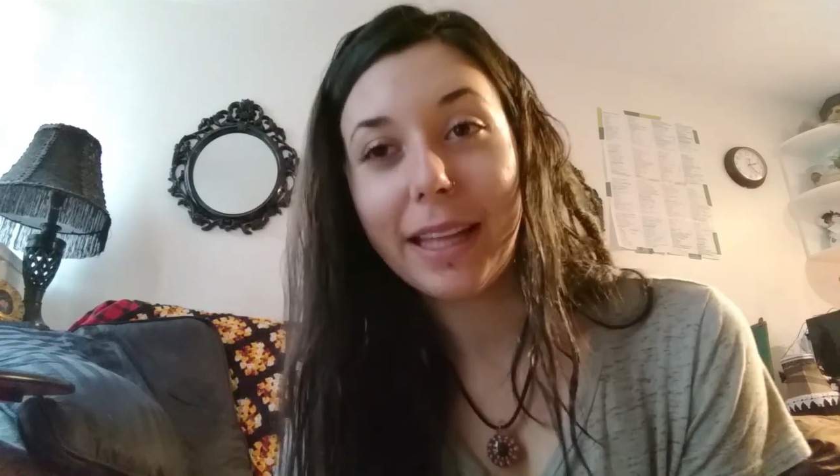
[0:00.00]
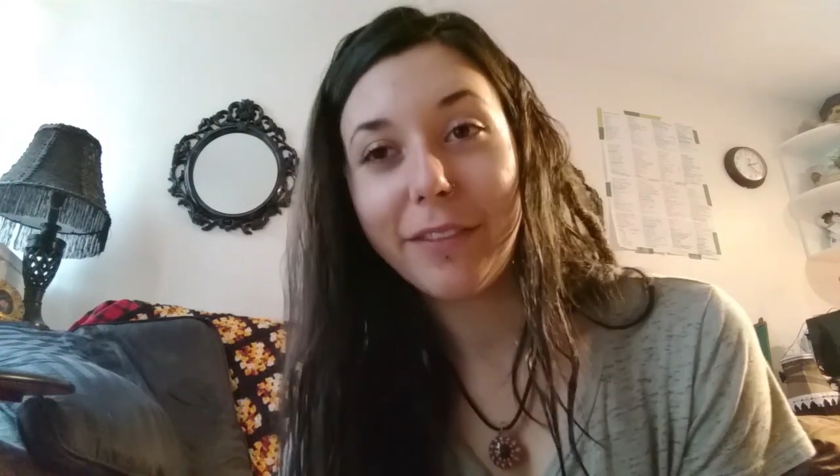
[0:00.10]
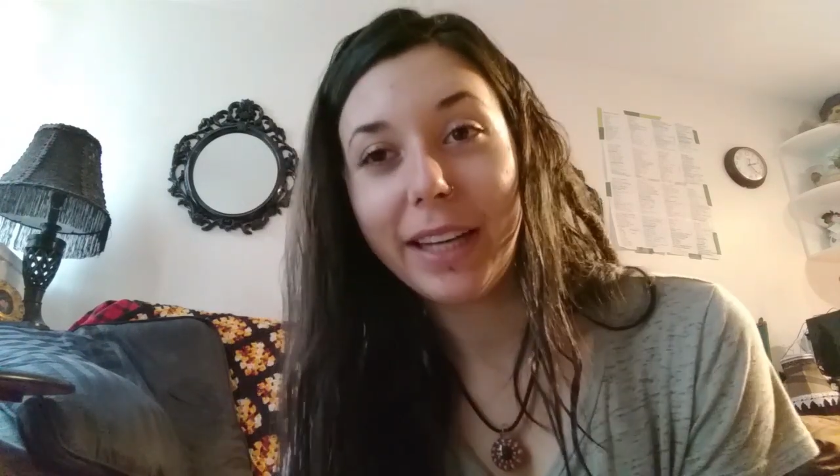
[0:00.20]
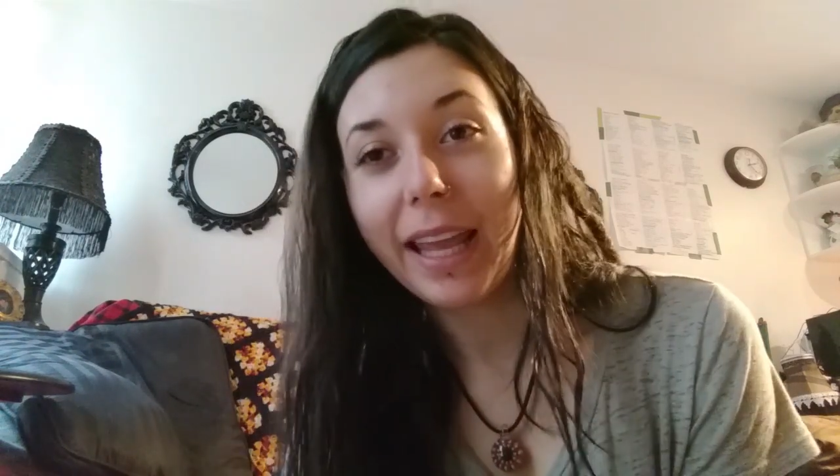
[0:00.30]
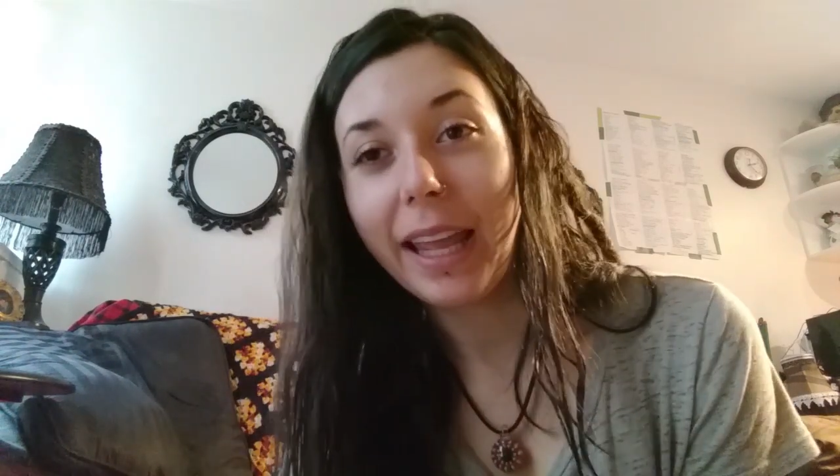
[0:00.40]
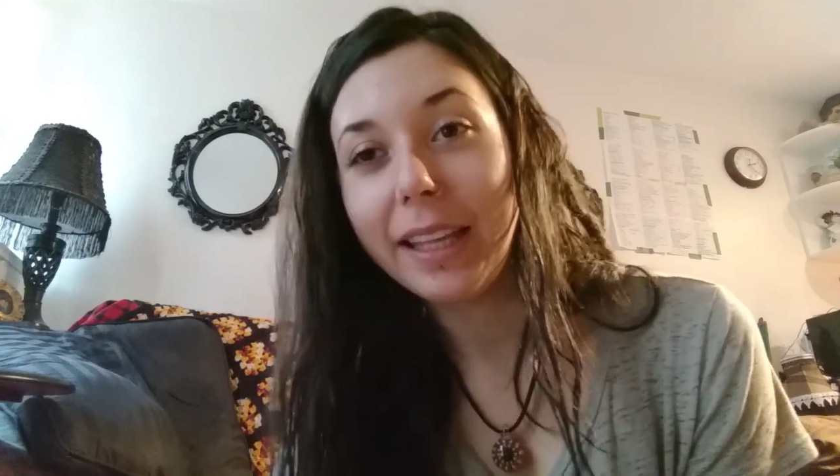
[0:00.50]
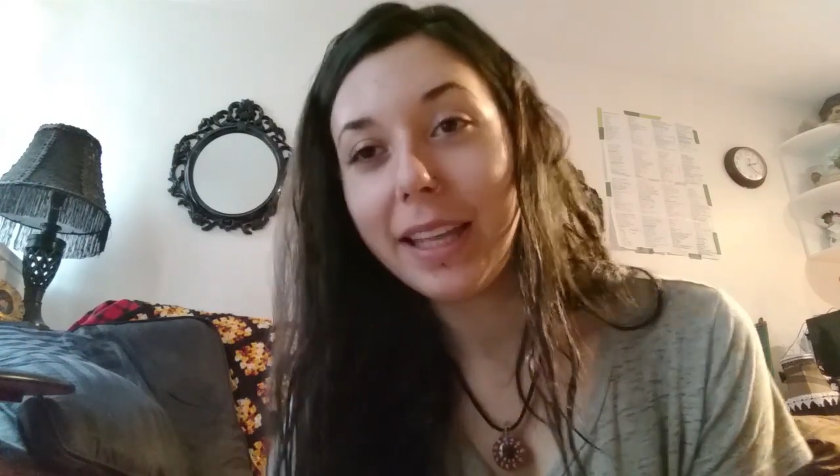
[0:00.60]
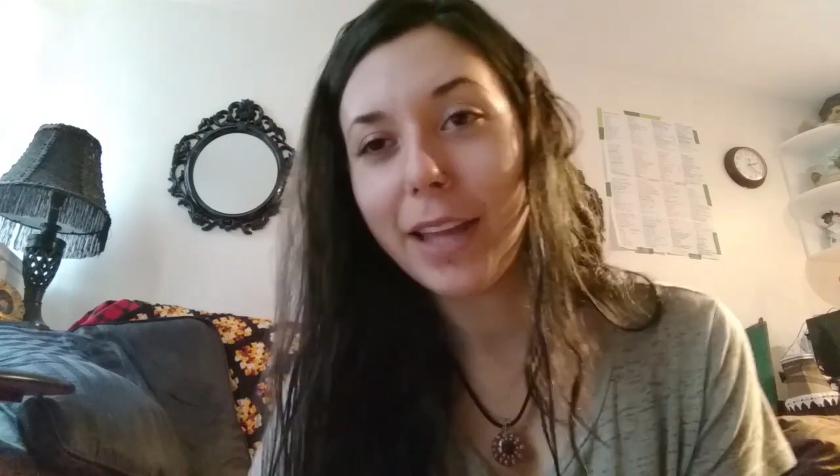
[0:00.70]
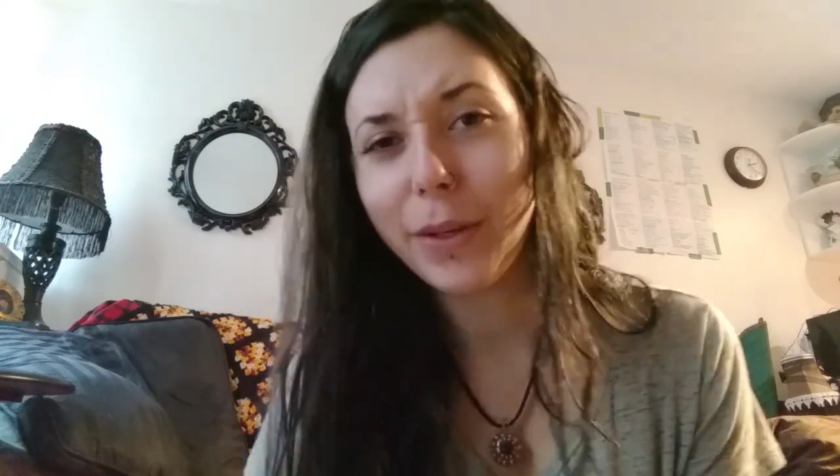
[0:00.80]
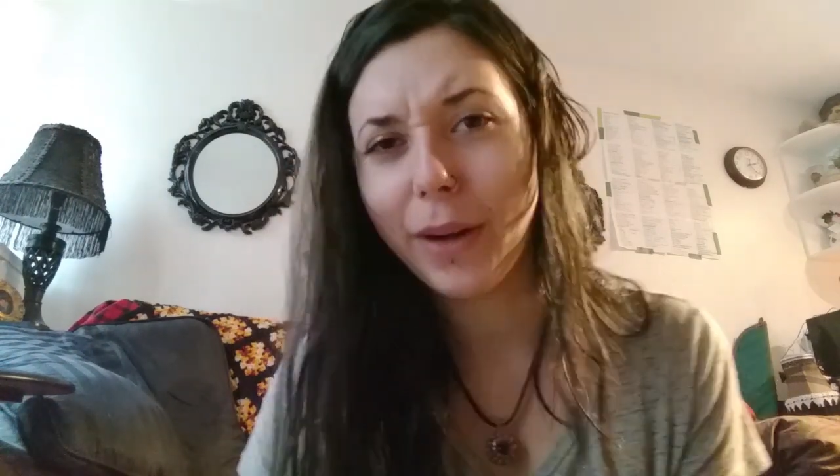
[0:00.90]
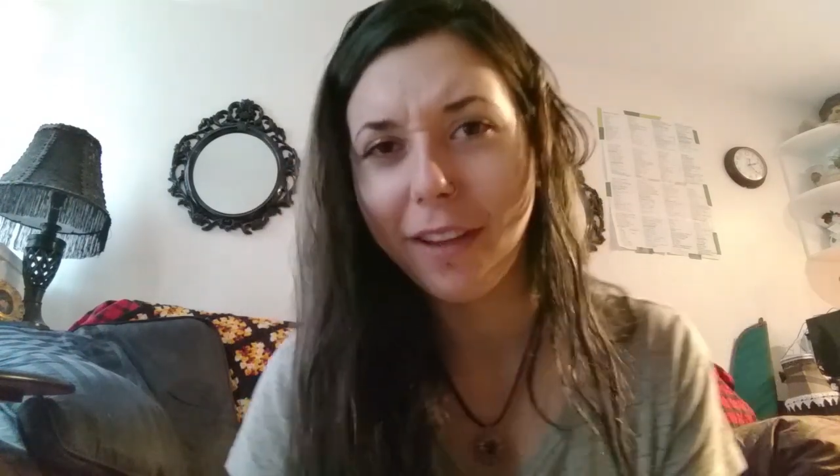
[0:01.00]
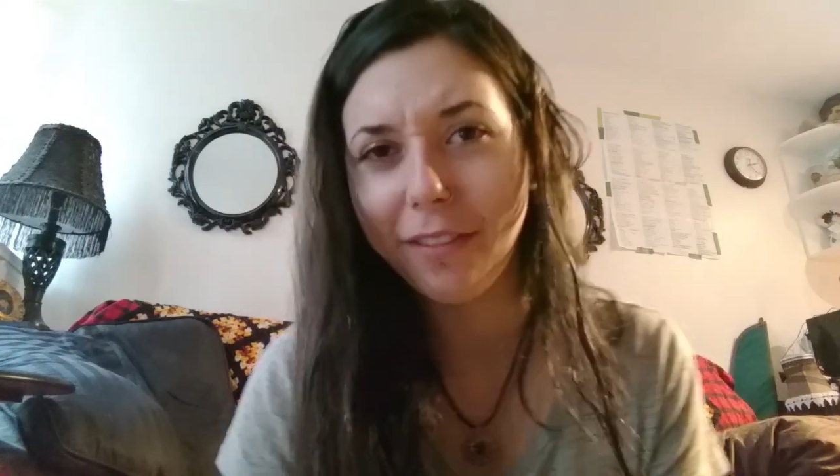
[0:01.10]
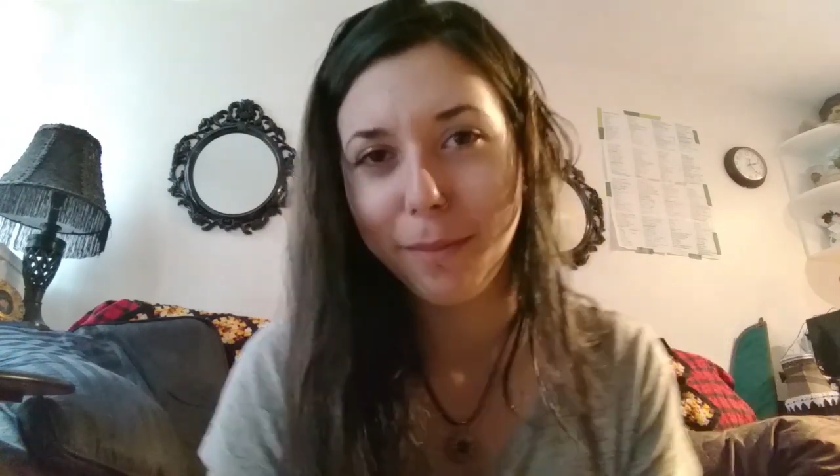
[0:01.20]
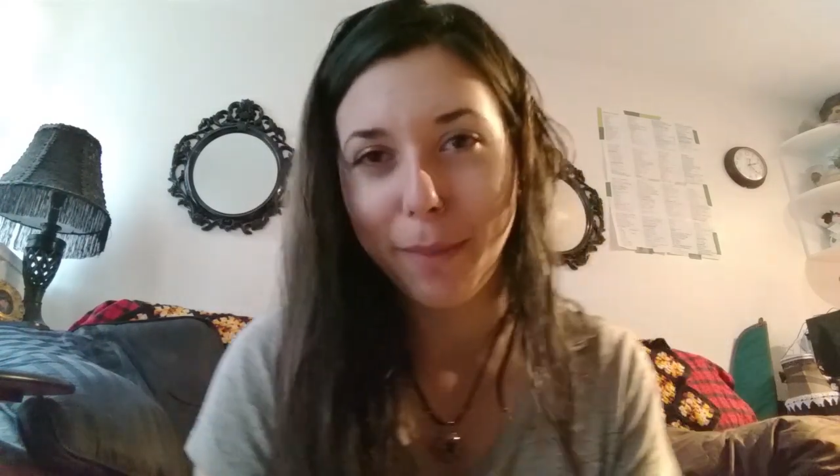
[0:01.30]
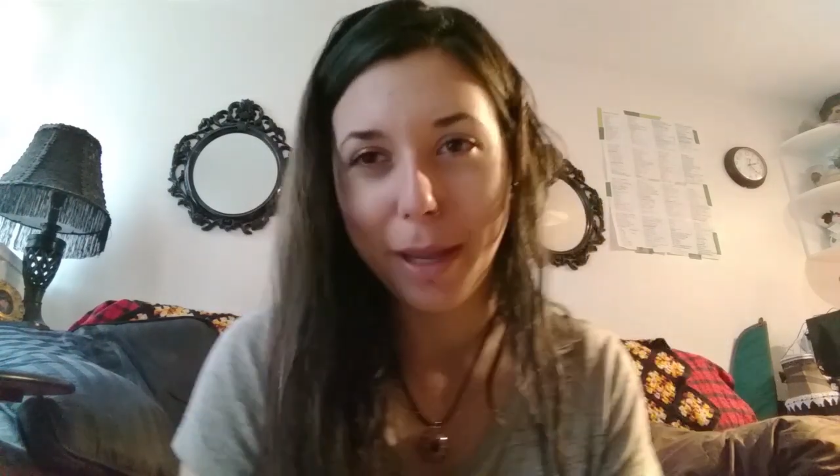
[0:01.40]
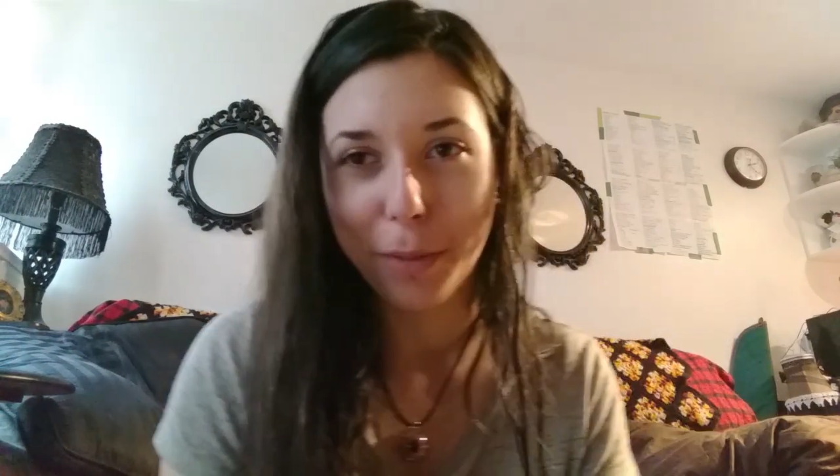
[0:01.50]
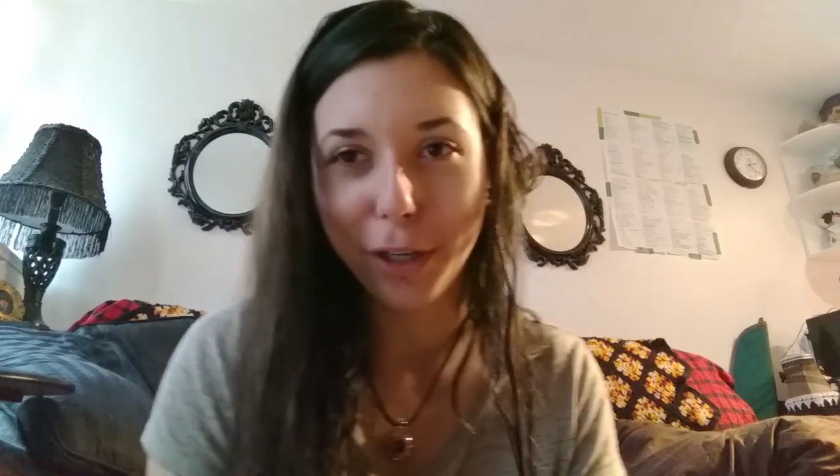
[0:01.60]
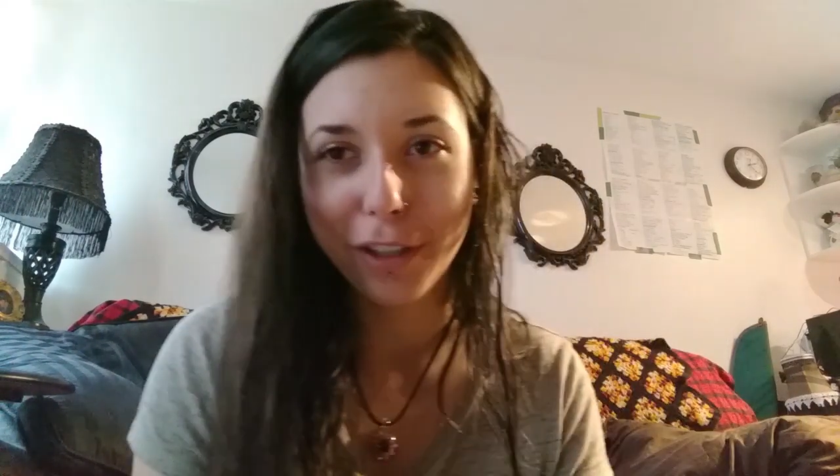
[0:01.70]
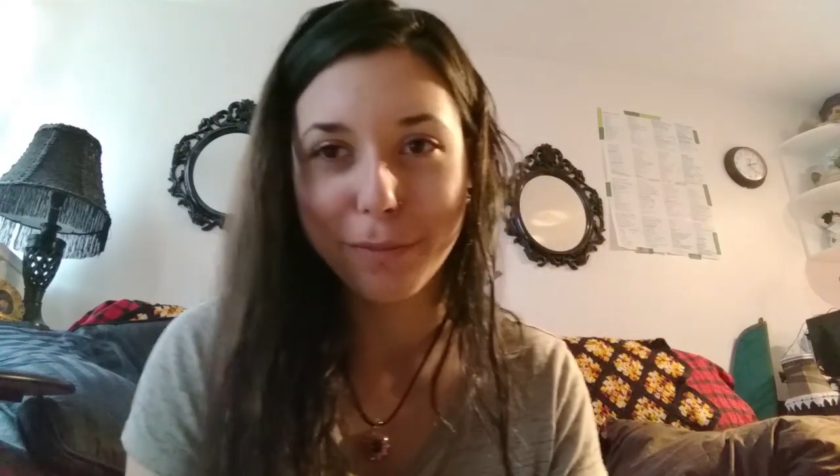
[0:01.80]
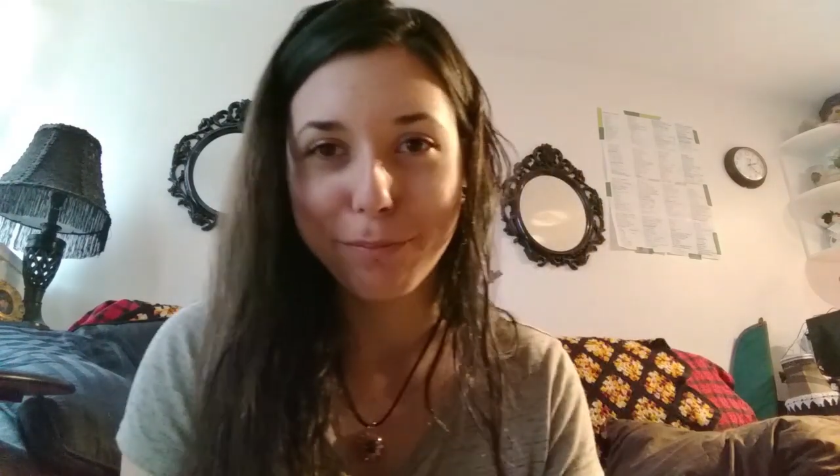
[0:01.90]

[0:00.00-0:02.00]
every day. I don't have the paper